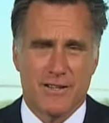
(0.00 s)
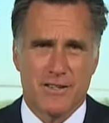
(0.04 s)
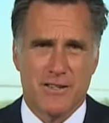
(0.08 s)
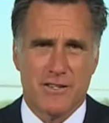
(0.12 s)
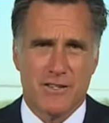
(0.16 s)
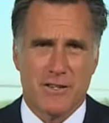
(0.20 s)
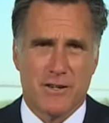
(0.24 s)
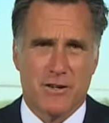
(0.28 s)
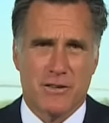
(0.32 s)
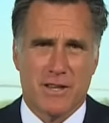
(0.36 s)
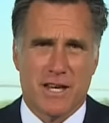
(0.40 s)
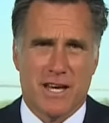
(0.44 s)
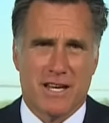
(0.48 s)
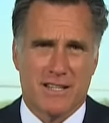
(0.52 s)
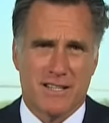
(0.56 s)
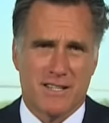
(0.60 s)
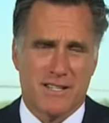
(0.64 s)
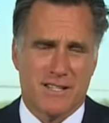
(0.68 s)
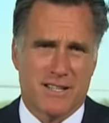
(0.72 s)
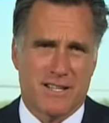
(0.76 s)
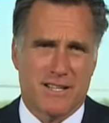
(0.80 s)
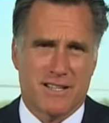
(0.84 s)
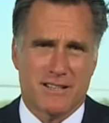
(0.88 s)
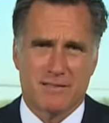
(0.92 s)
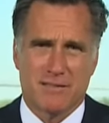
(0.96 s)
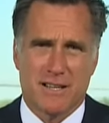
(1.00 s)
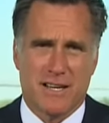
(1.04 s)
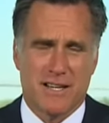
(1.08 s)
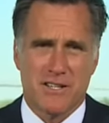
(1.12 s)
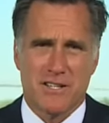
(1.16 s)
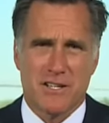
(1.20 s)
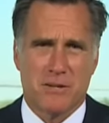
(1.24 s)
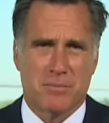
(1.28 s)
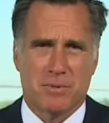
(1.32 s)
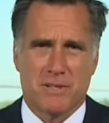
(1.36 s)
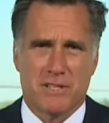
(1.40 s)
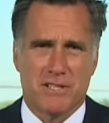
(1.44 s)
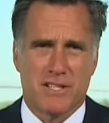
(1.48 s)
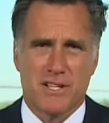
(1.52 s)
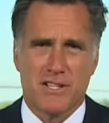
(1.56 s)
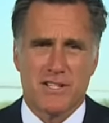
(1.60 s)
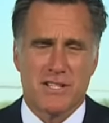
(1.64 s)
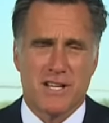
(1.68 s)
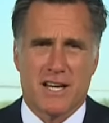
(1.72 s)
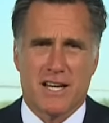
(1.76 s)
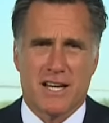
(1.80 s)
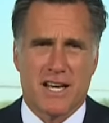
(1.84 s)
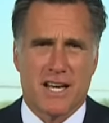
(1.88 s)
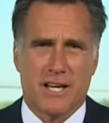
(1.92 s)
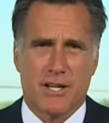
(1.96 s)
So that's simply just
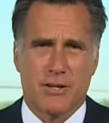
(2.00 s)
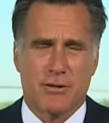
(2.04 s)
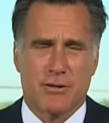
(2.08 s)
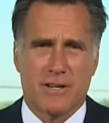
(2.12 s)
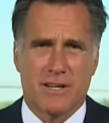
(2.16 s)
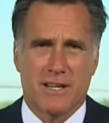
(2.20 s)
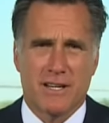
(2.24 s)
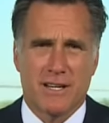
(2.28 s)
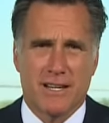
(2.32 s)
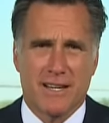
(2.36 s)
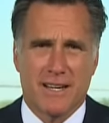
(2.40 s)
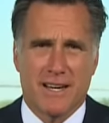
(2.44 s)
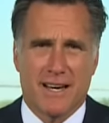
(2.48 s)
not accurate.